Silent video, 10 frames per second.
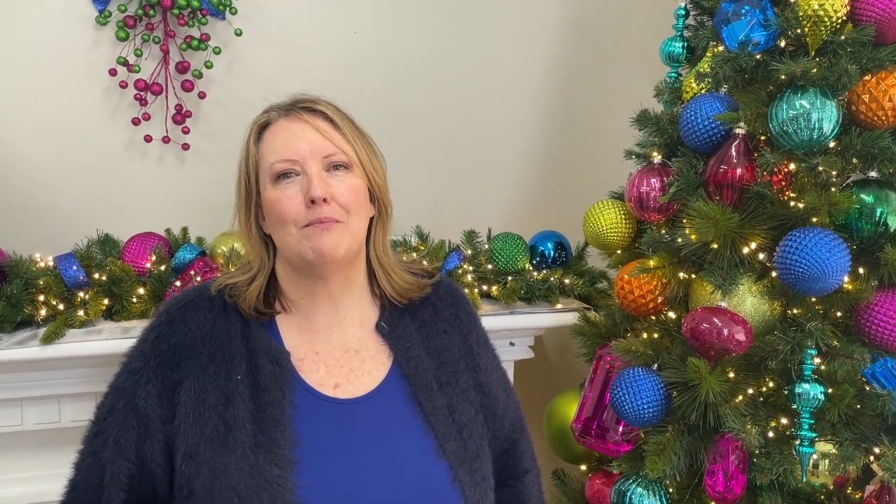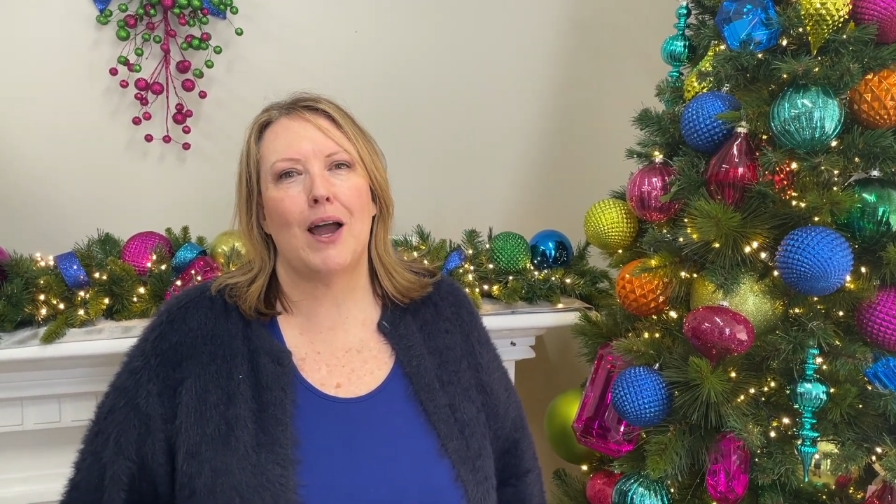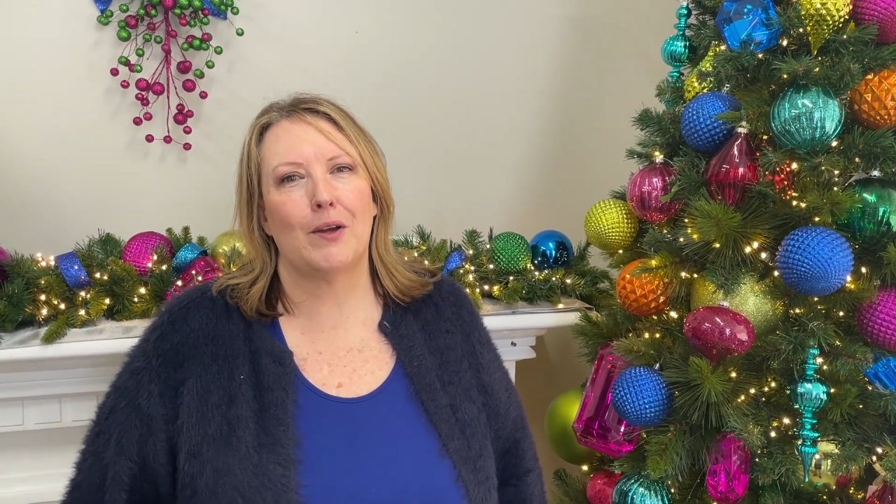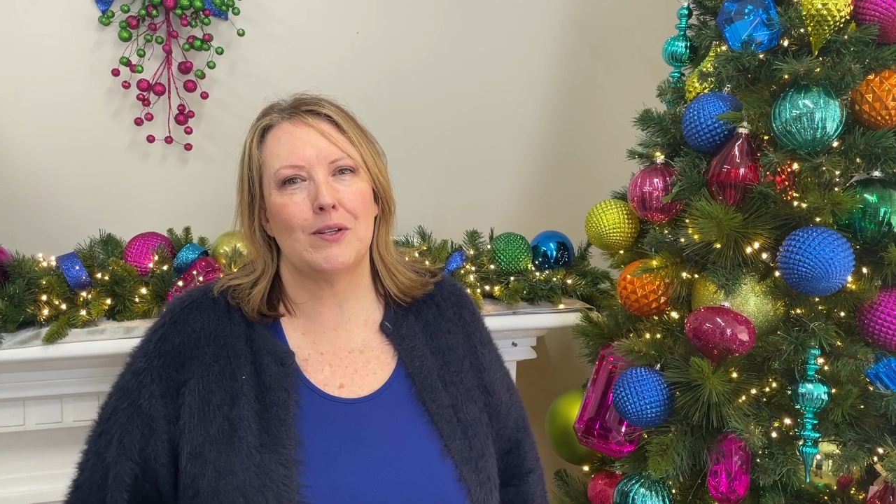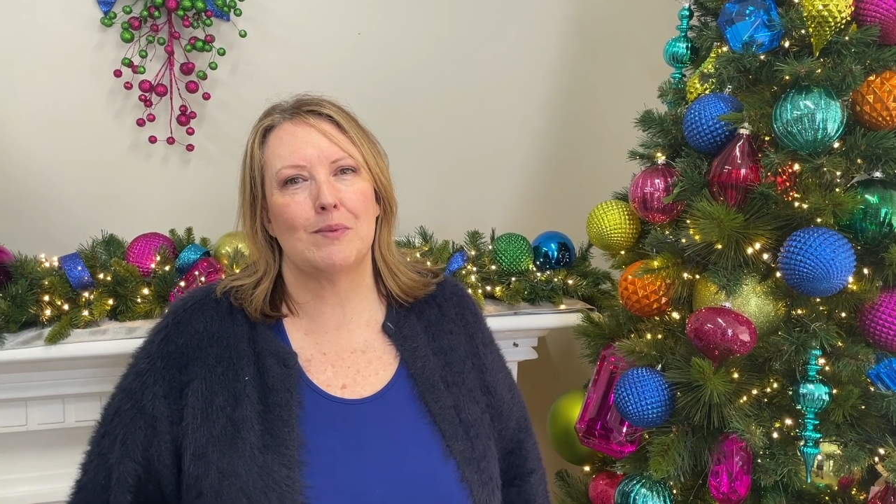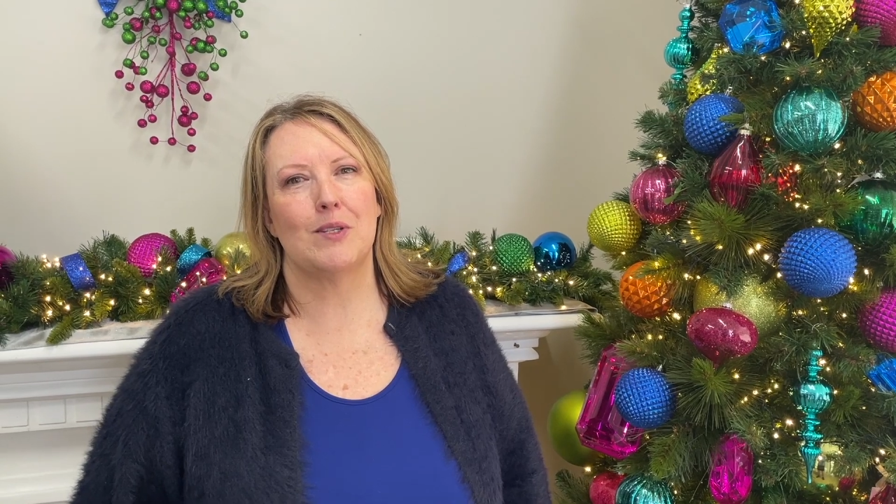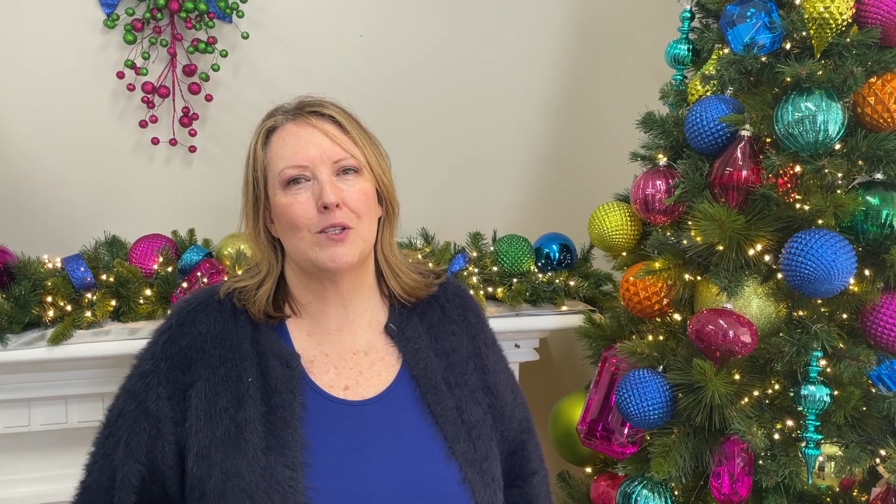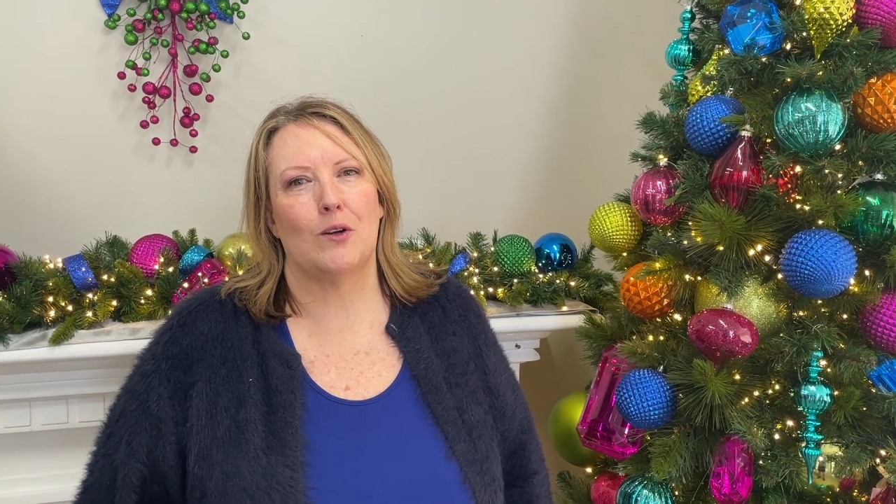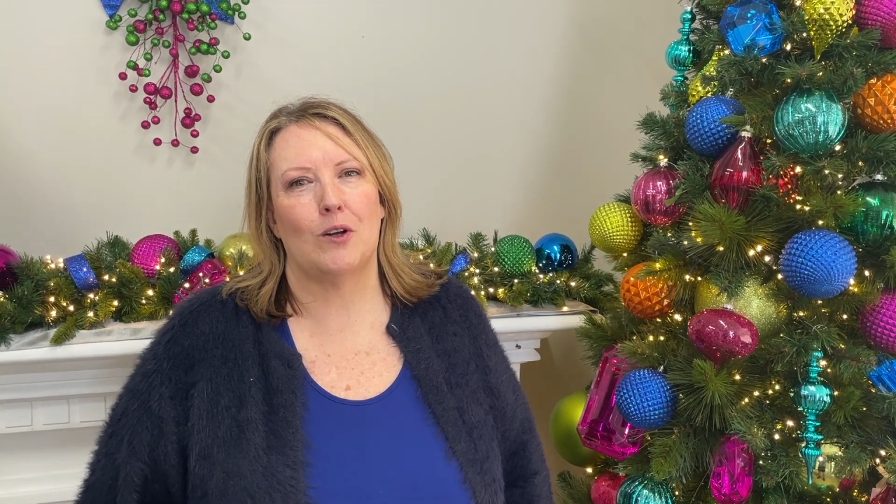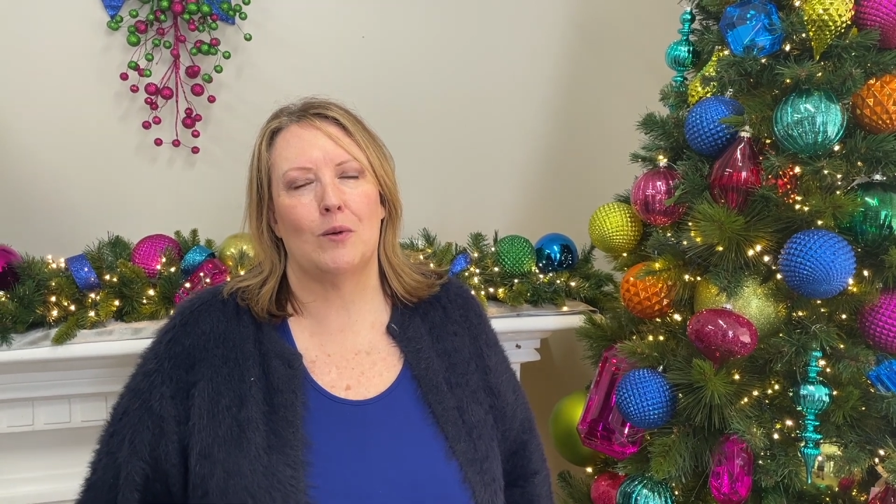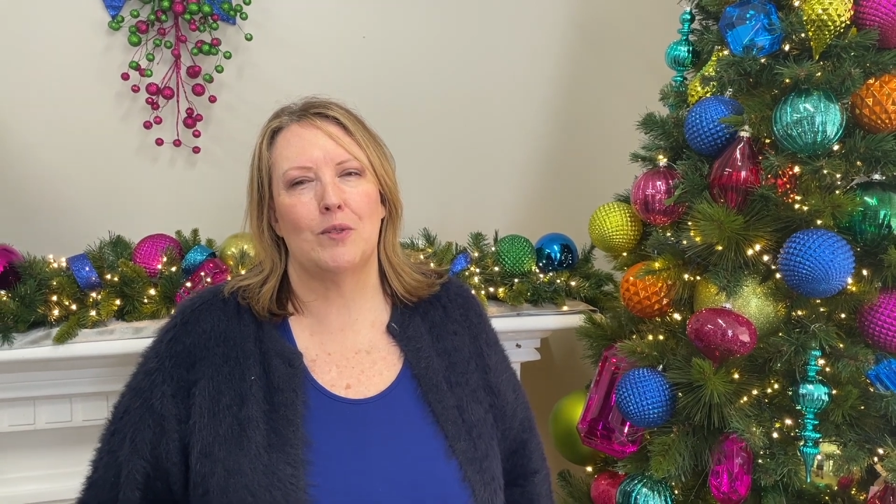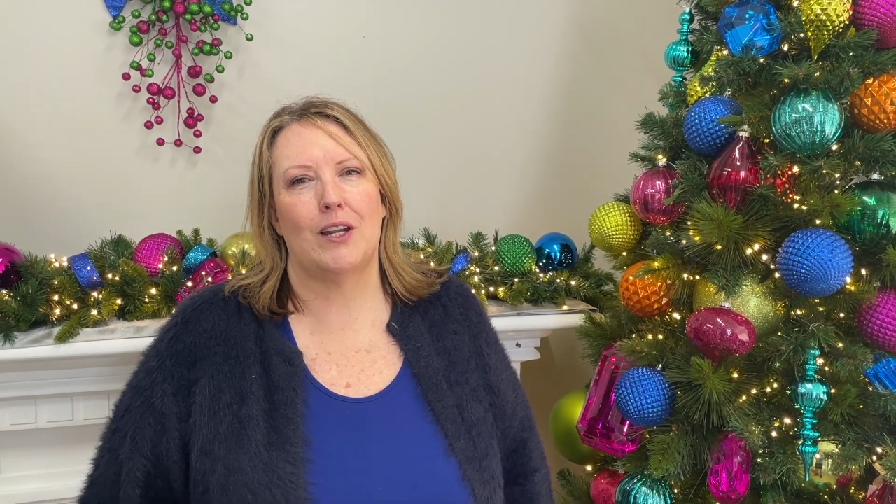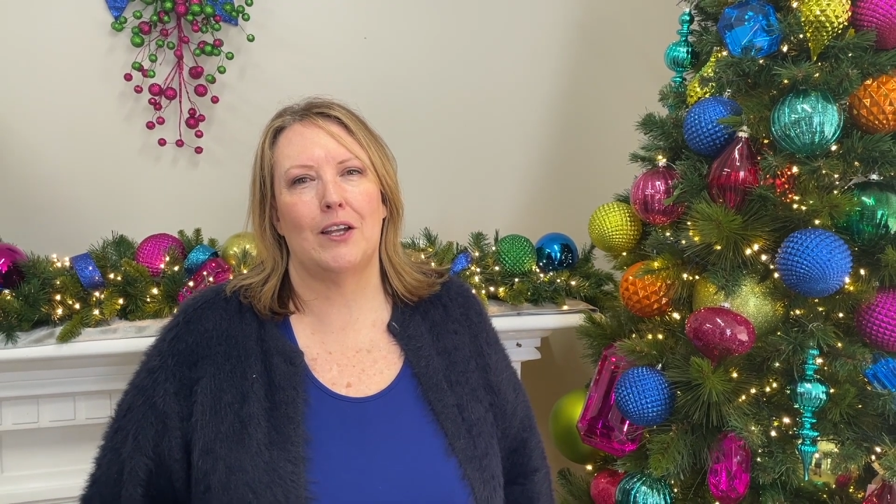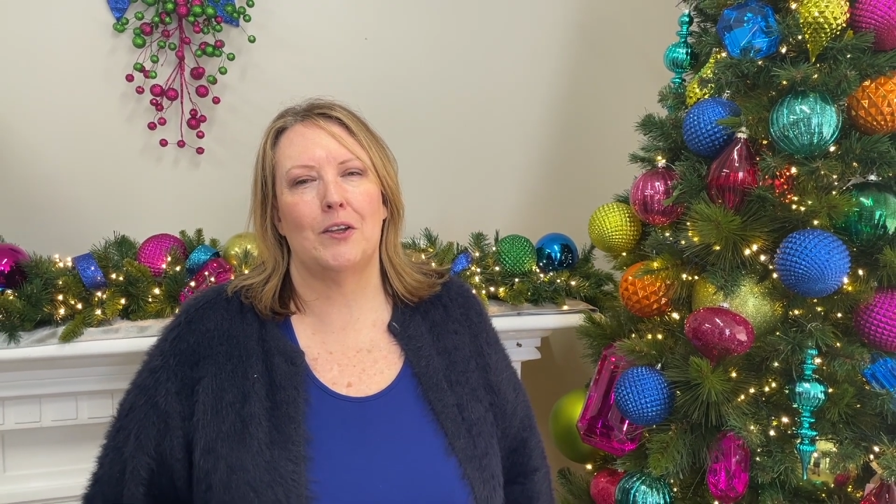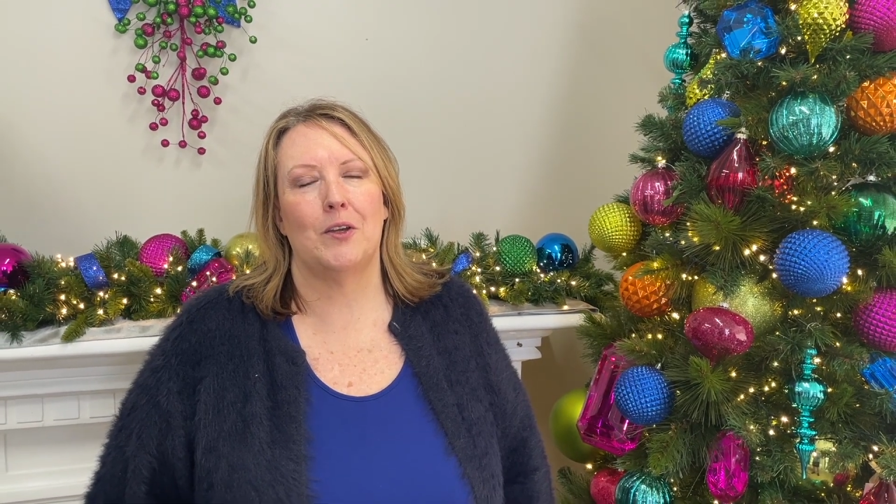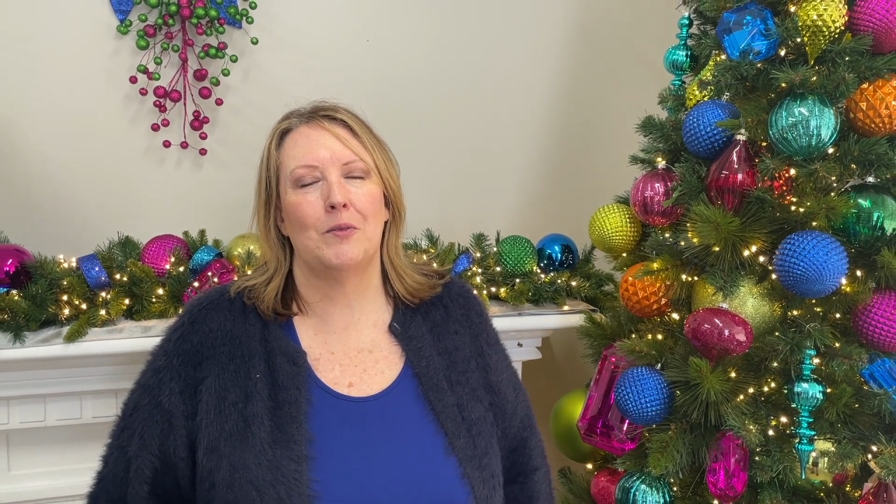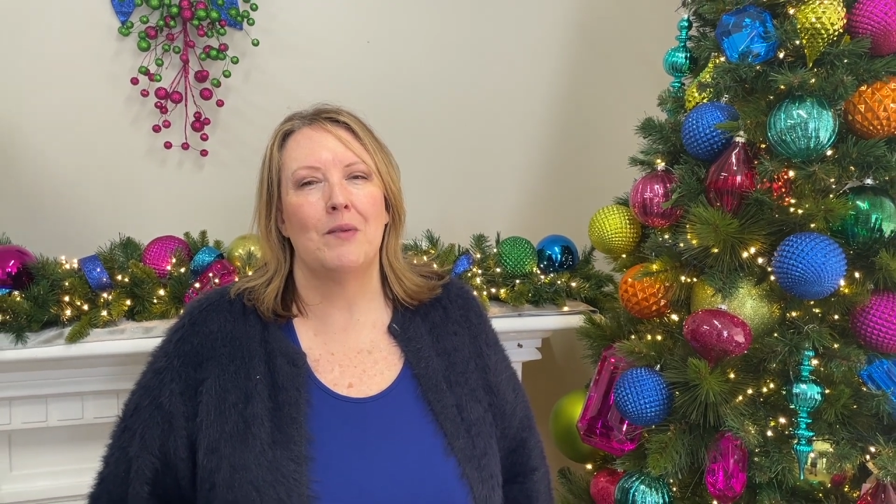mychristmas.com.au.